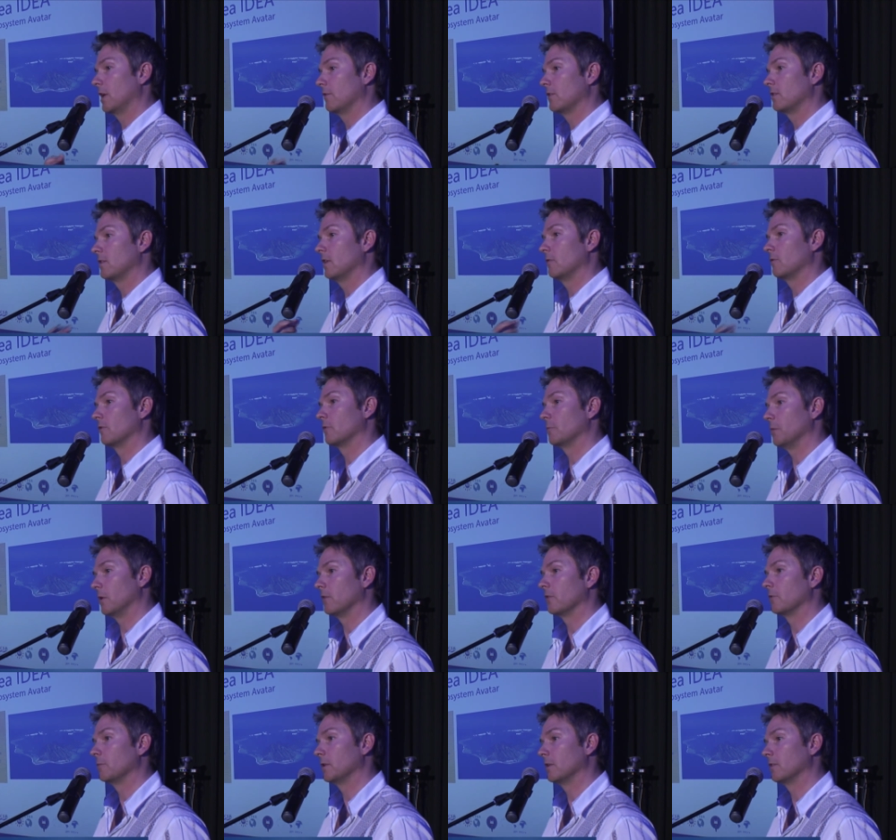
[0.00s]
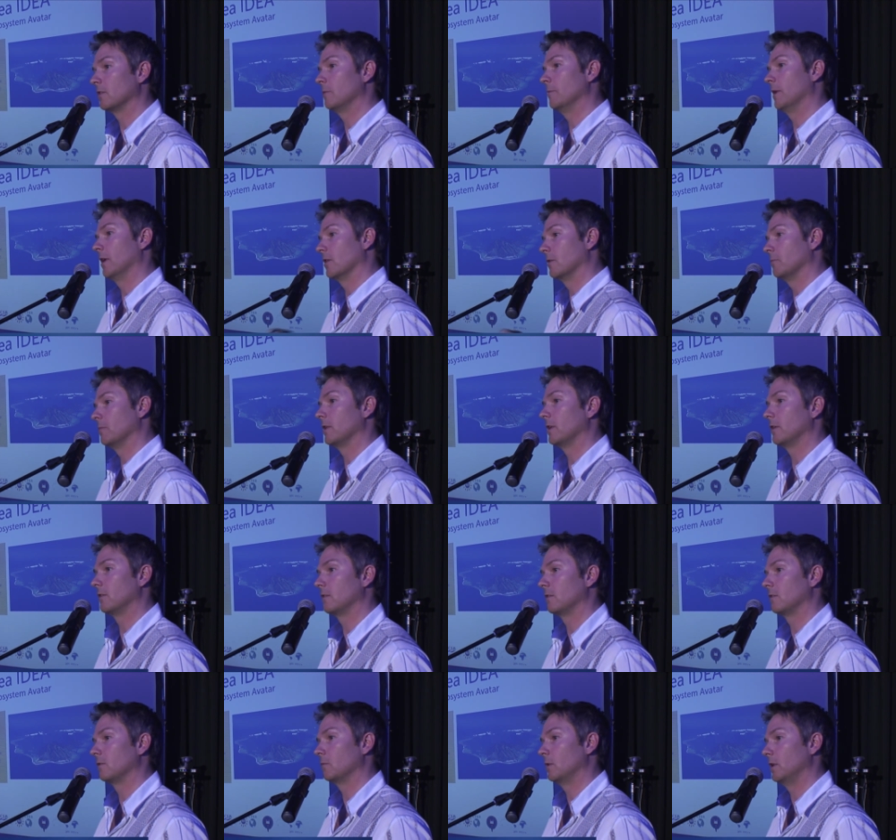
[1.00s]
we have to take responsibility about the
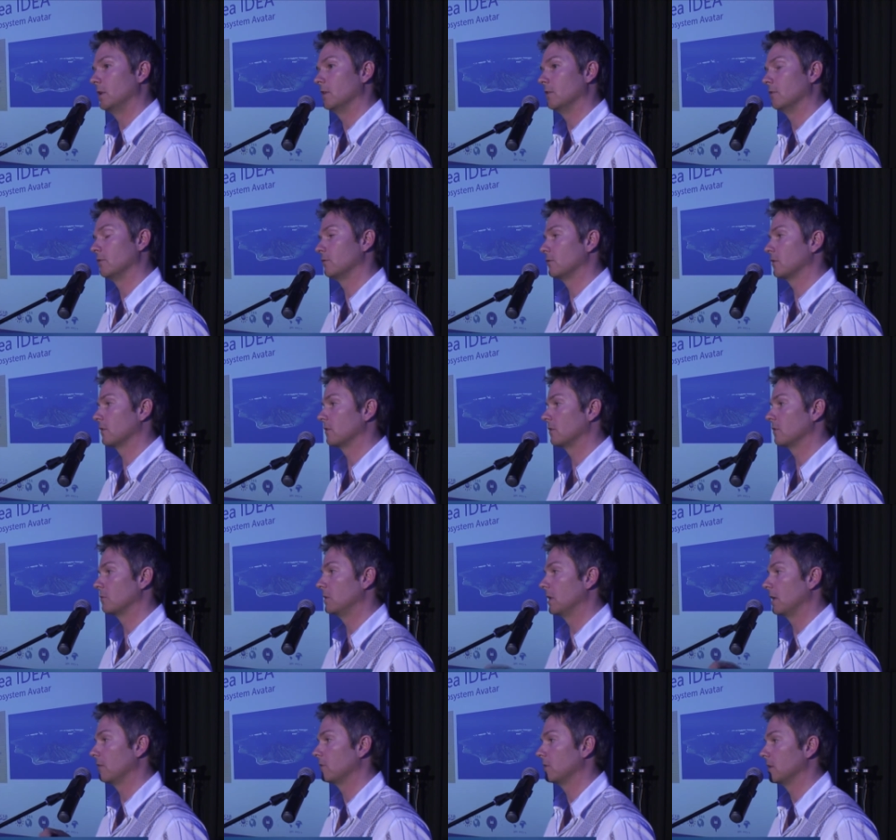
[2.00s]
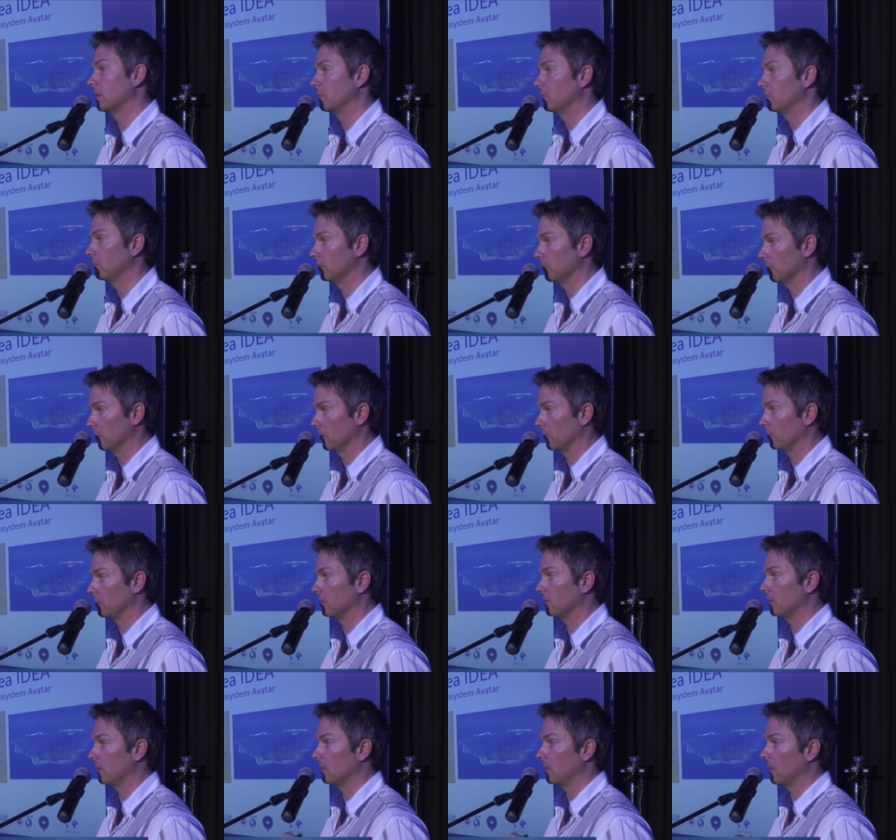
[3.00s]
places we live, just as we have to take
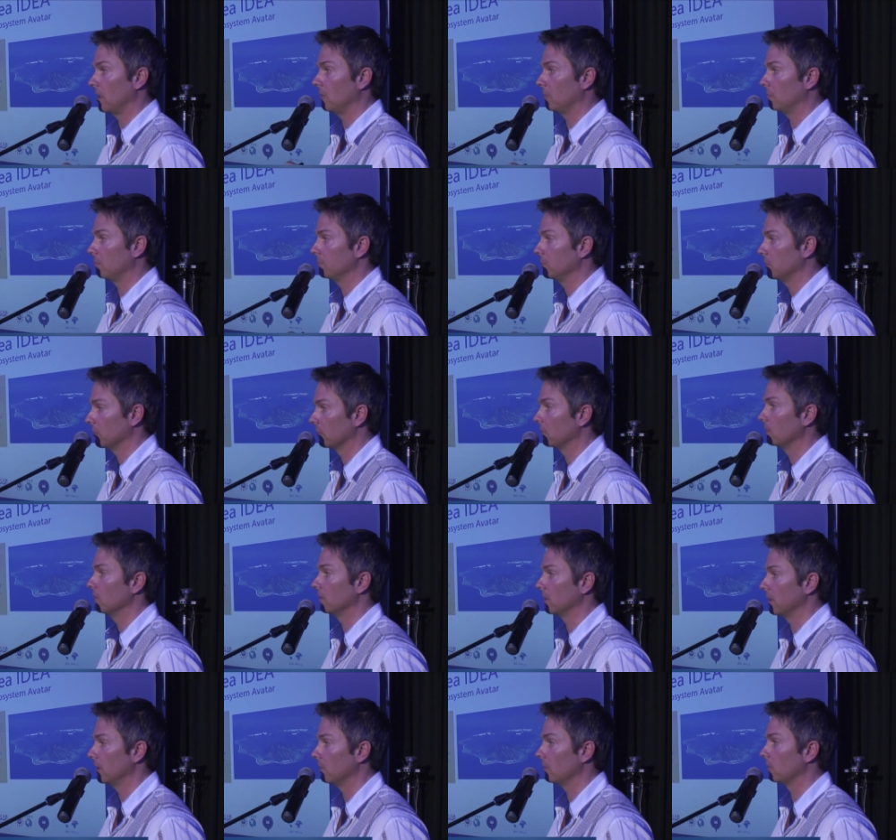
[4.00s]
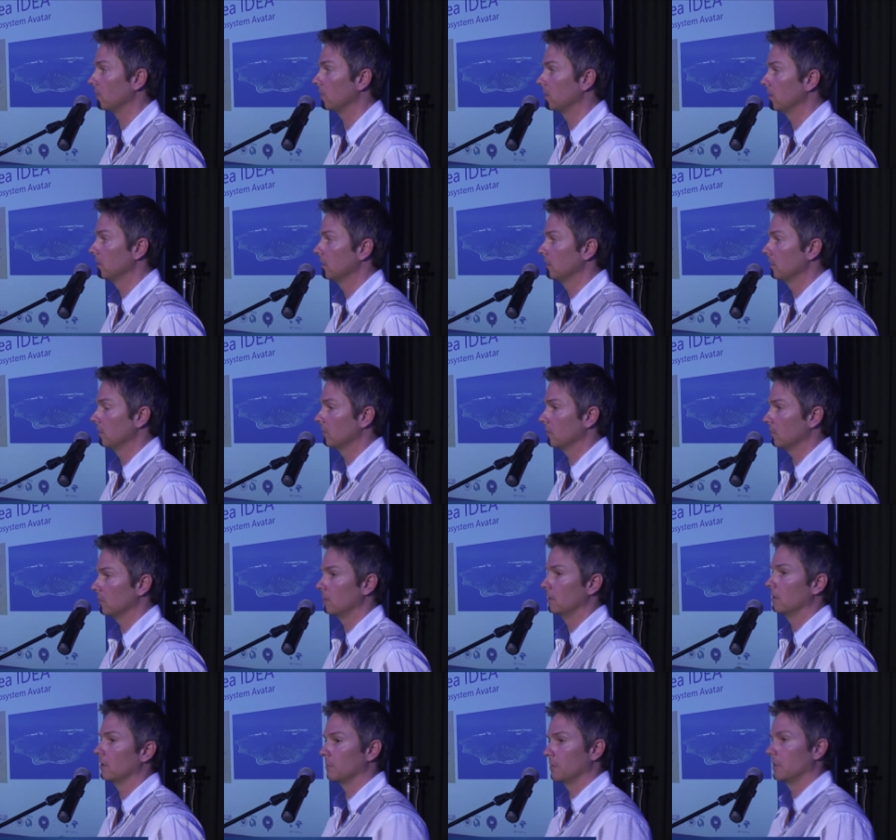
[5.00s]
responsibility about our personal health. So
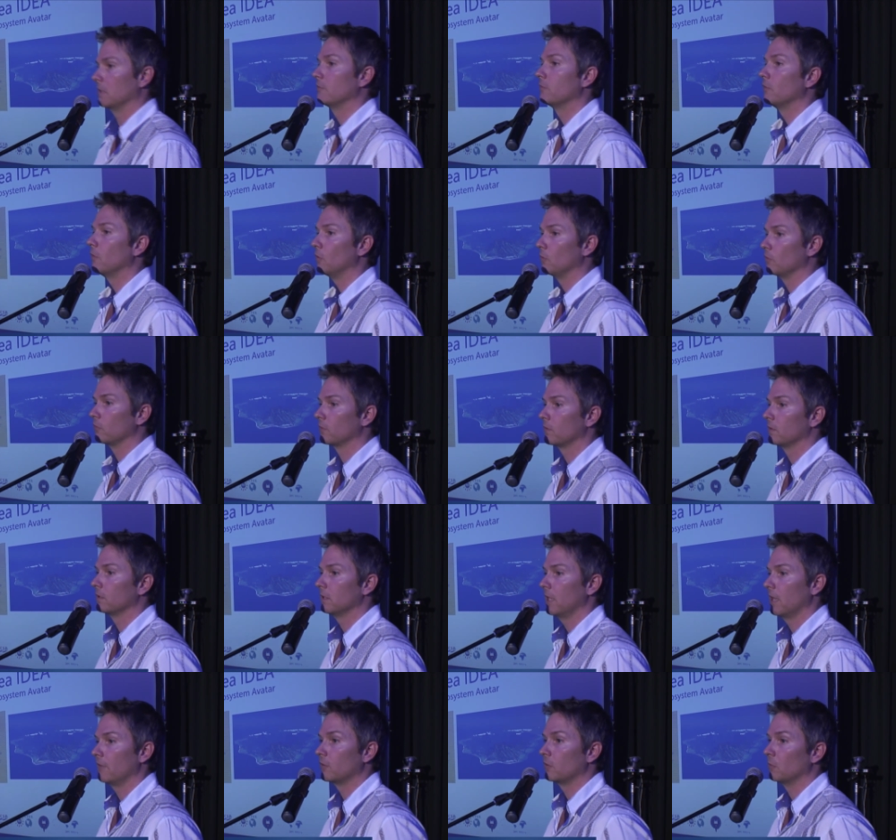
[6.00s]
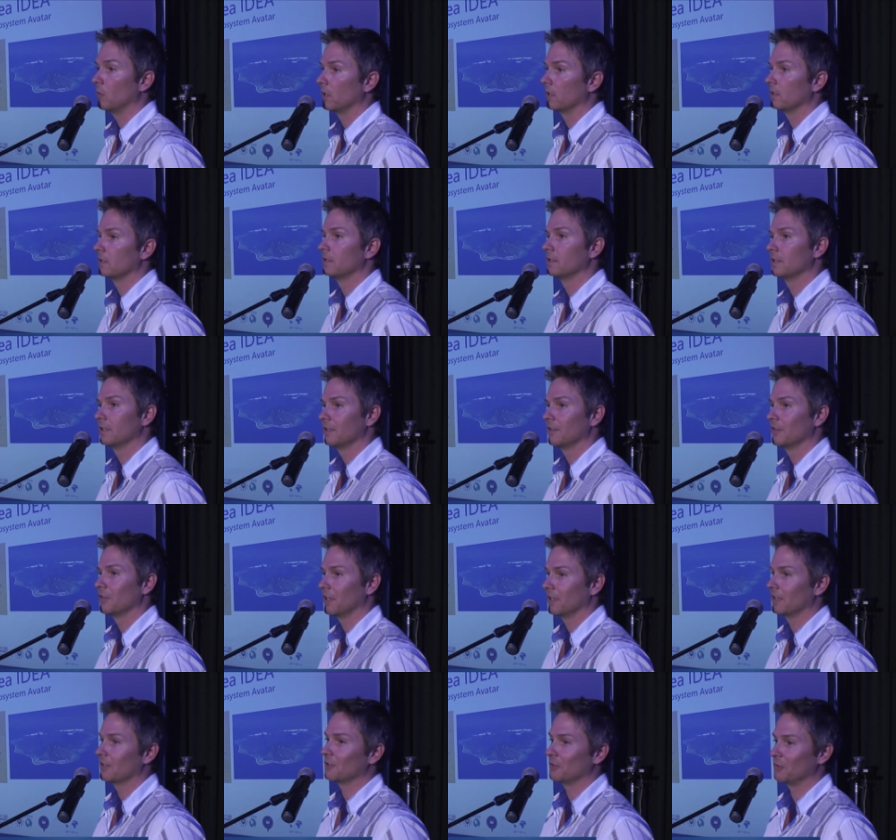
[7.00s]
you've got to be involved, everyone.
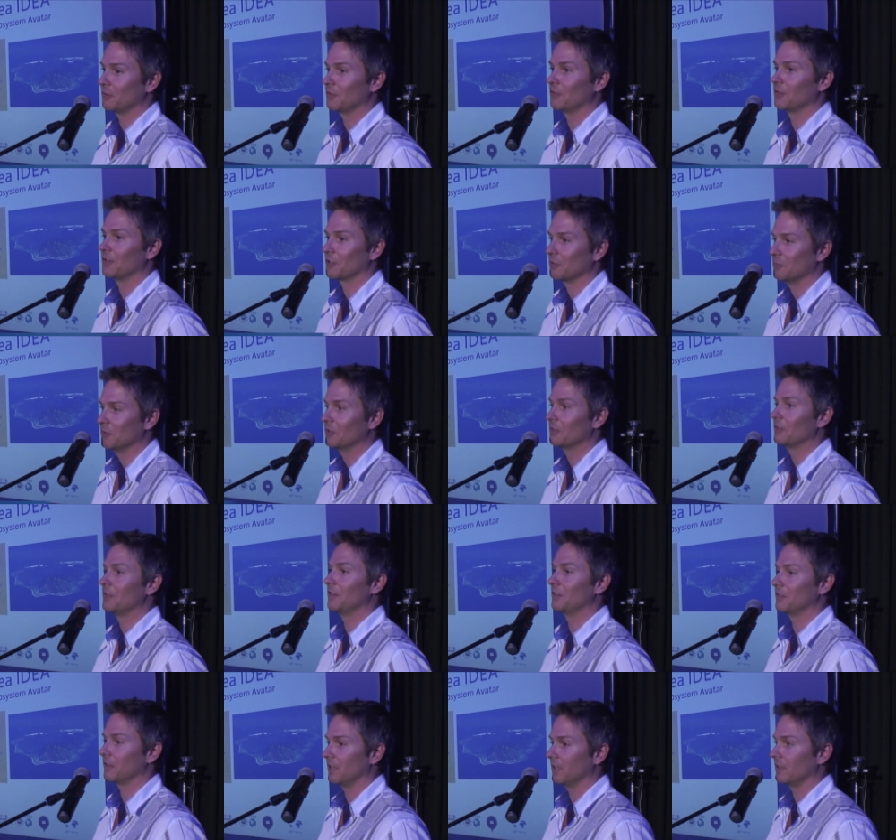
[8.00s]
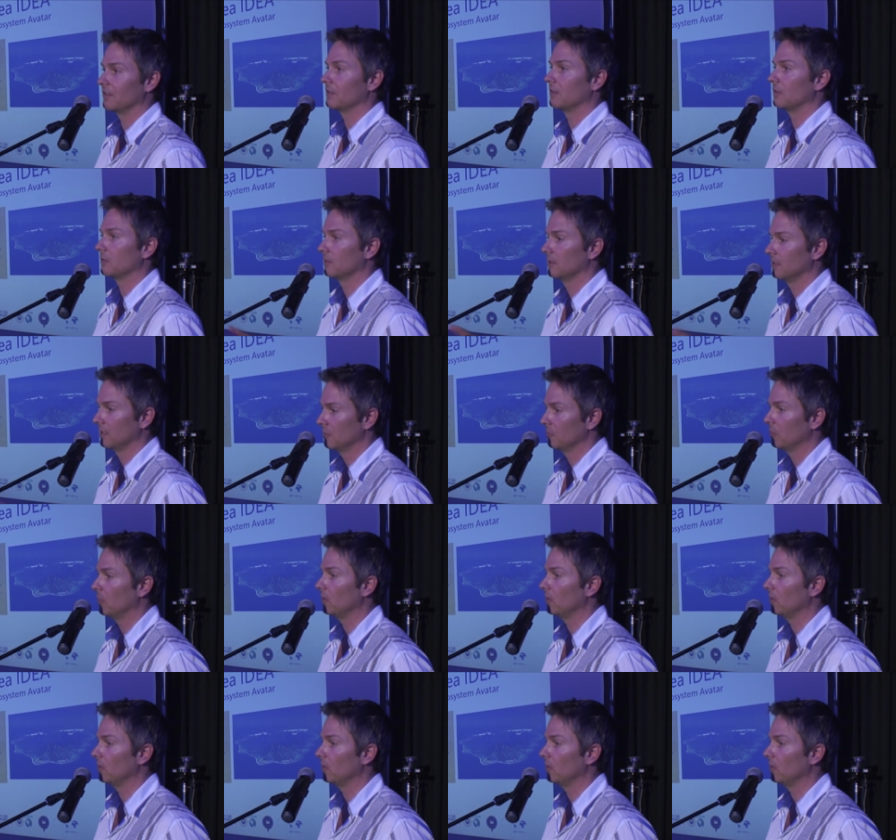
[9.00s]
So that includes the community, scientists,